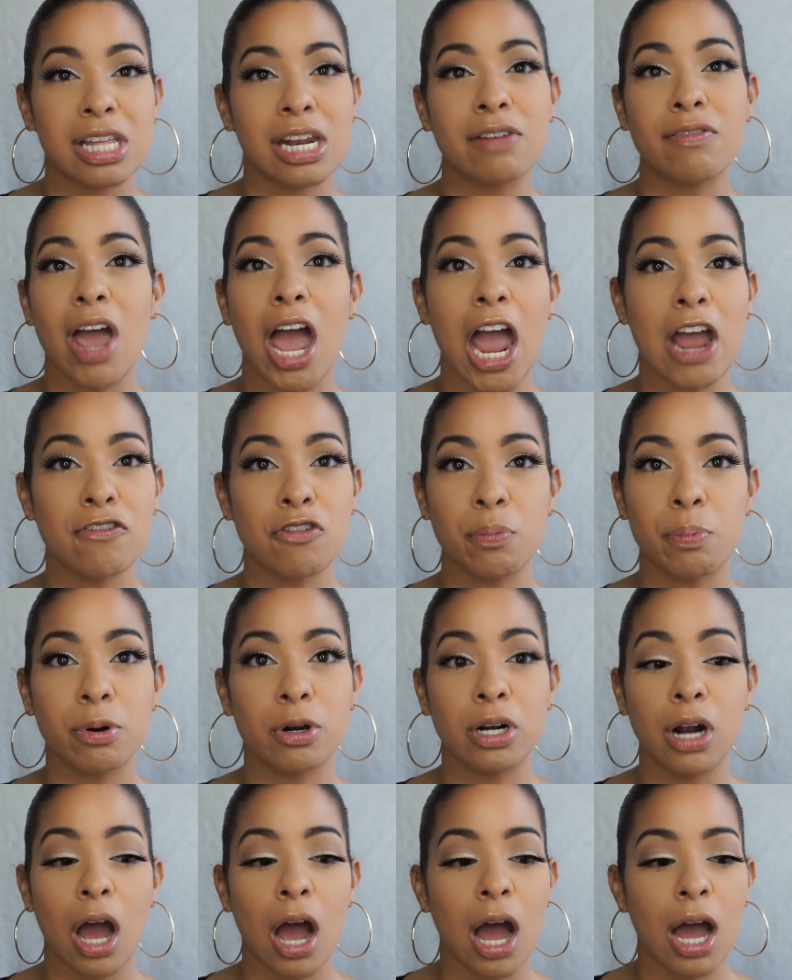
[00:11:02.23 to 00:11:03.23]
that I've ever
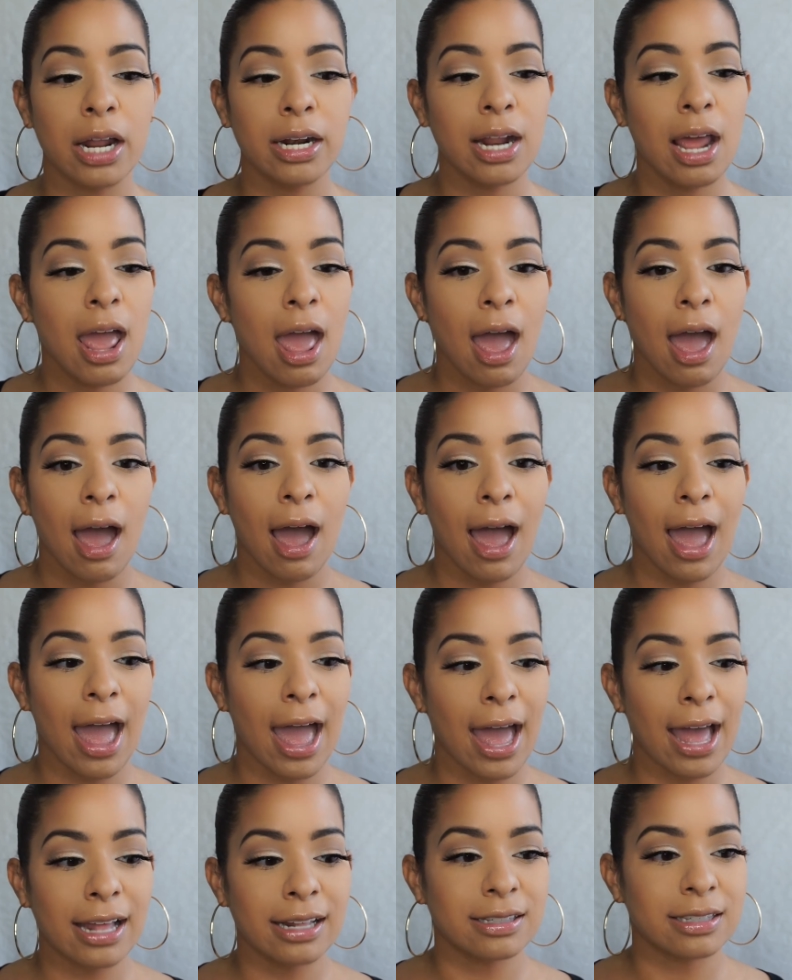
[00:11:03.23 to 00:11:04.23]
put on,
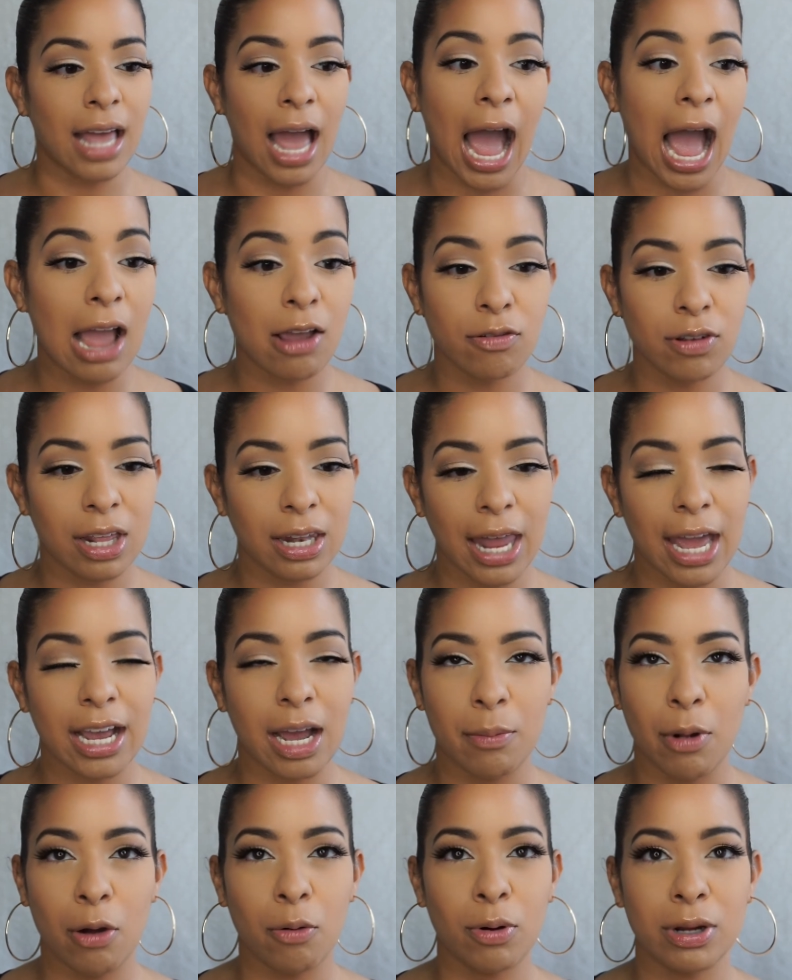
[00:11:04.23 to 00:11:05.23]
and I really like
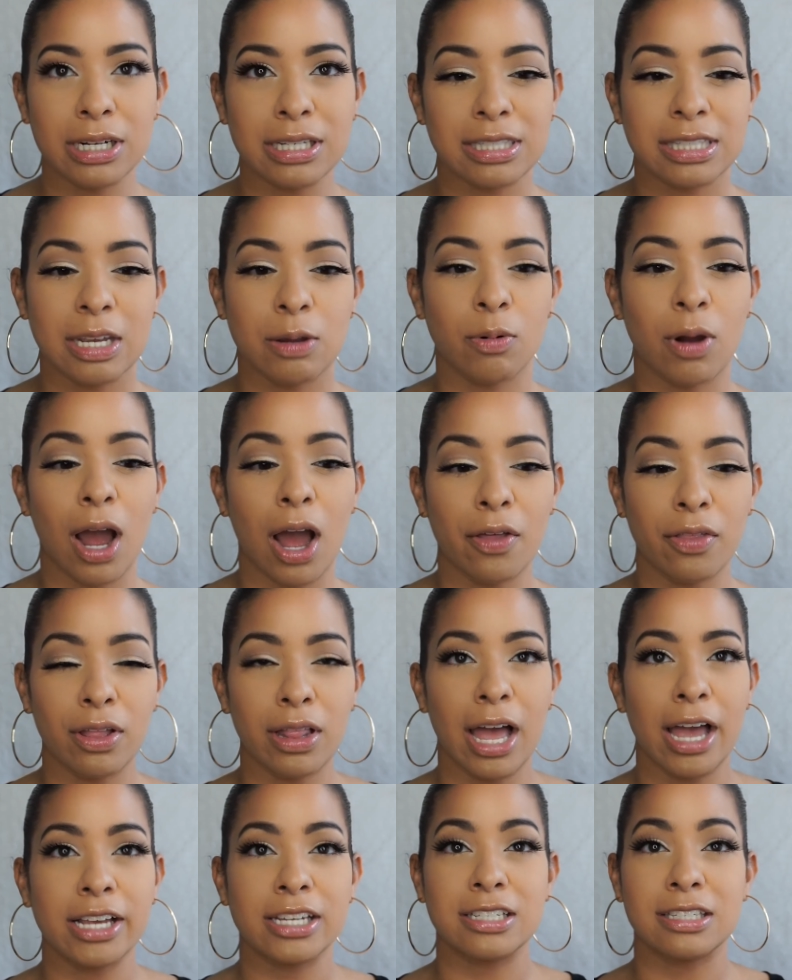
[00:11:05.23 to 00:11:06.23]
them. I want to see what other
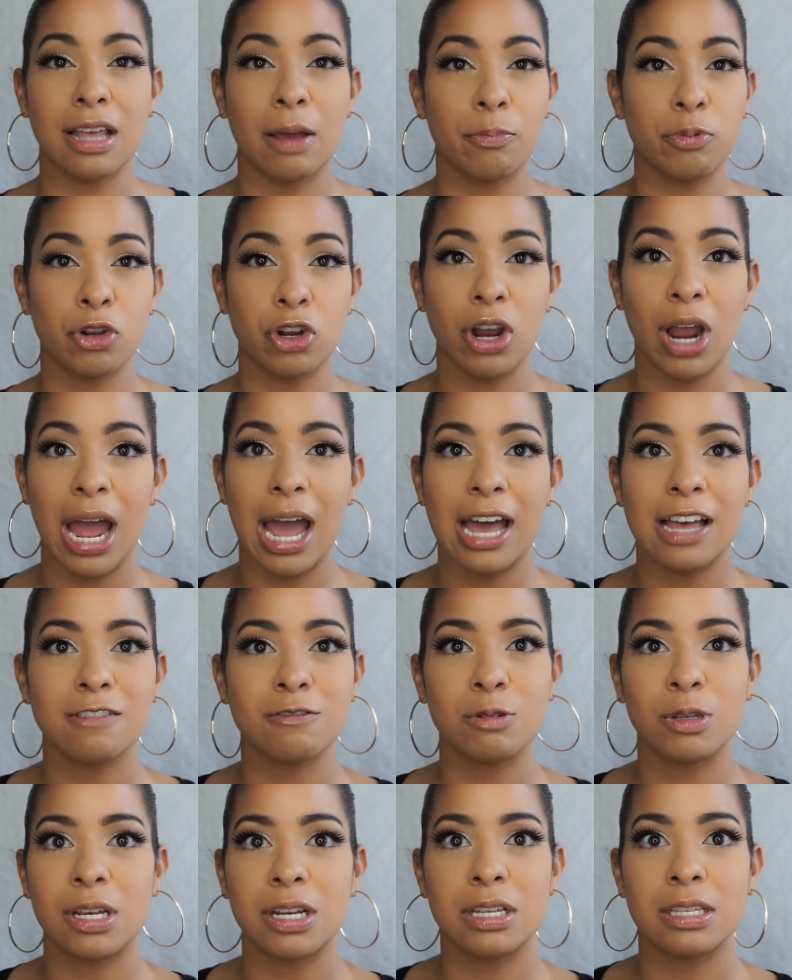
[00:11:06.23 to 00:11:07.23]
lashes that PUR
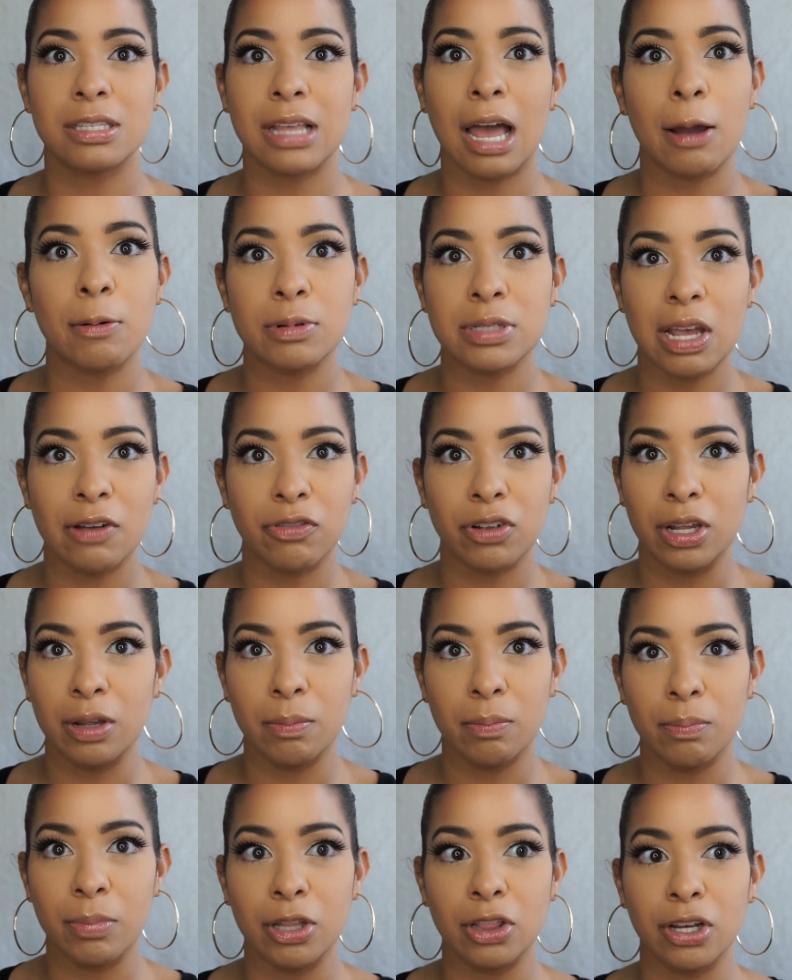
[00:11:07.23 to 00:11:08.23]
has, because I will definitely
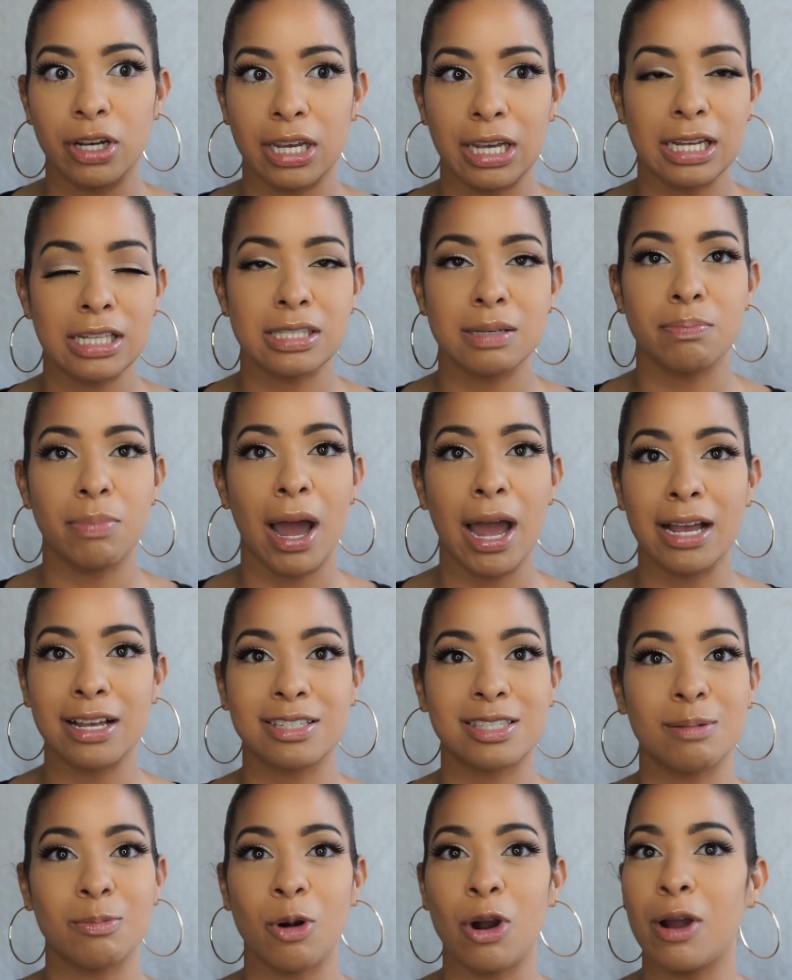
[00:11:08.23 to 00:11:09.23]
be looking into buying
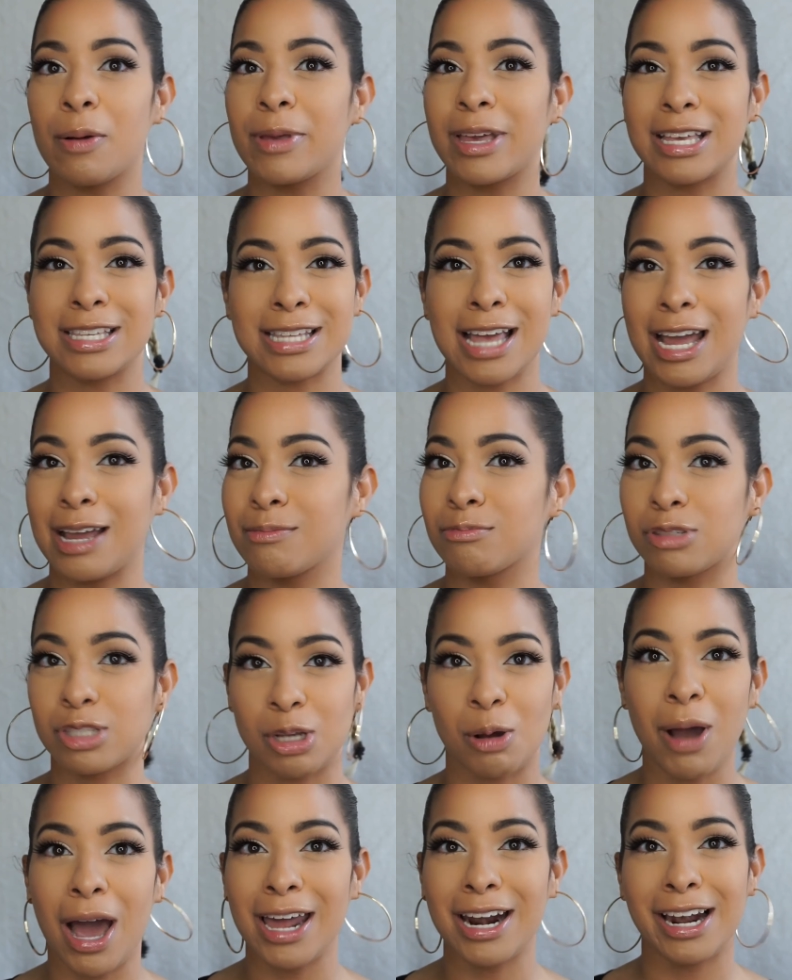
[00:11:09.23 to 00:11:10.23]
some more because I am
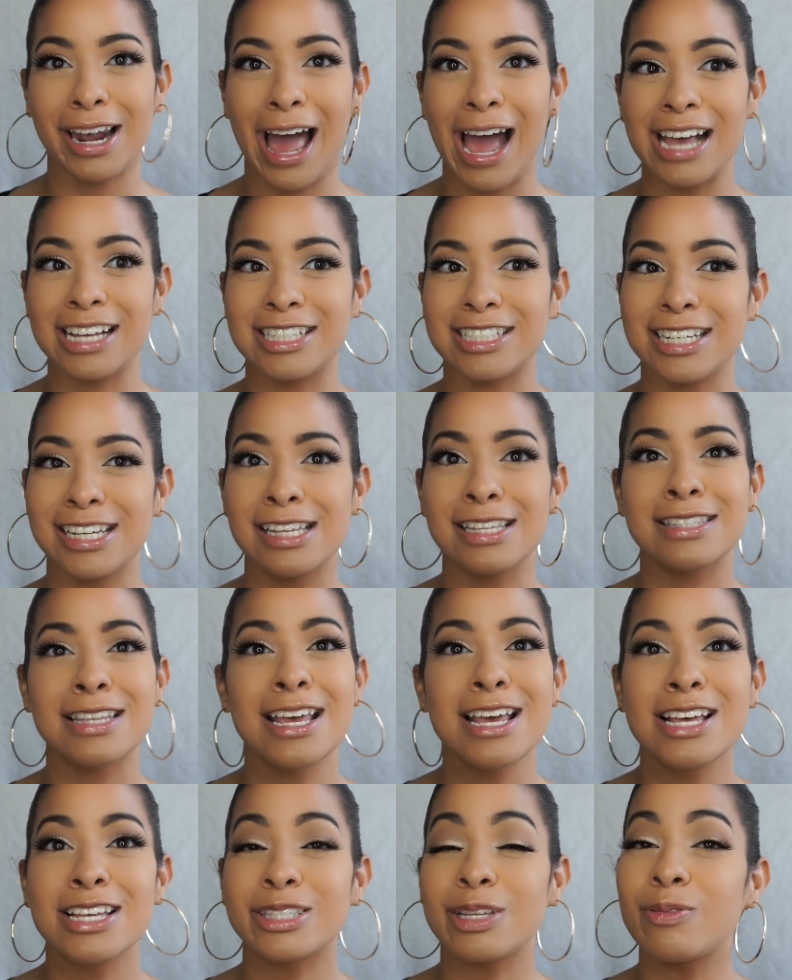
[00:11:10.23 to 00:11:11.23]
so out of lashes.
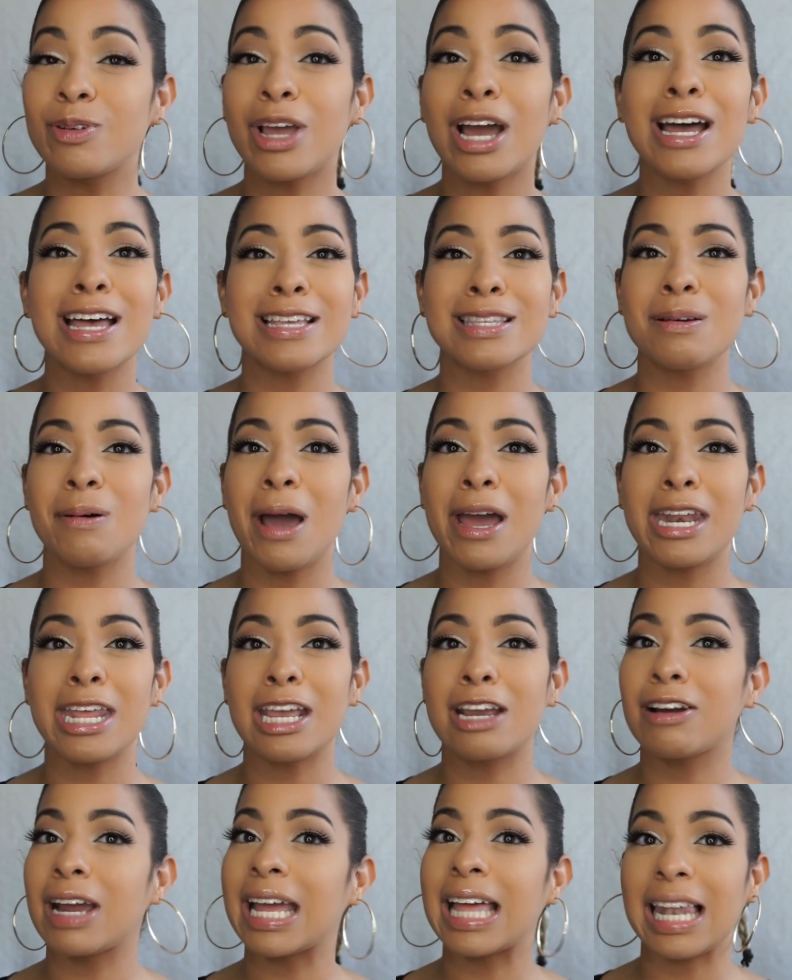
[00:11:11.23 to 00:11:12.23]
So if you guys know any
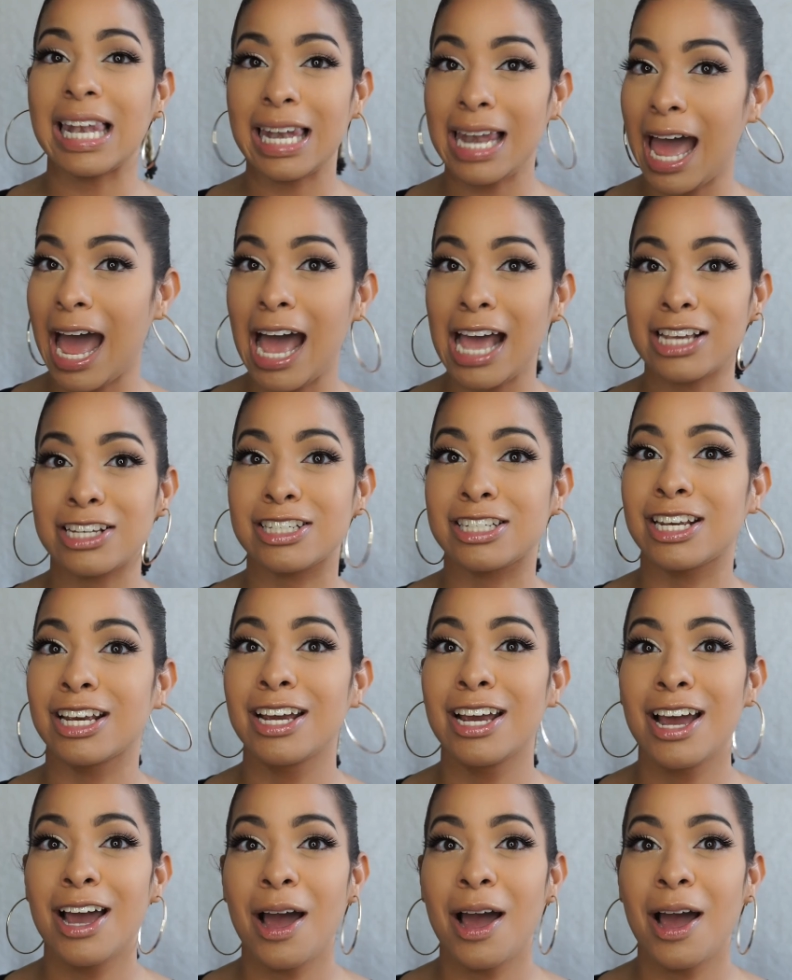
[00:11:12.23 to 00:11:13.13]
great lashes,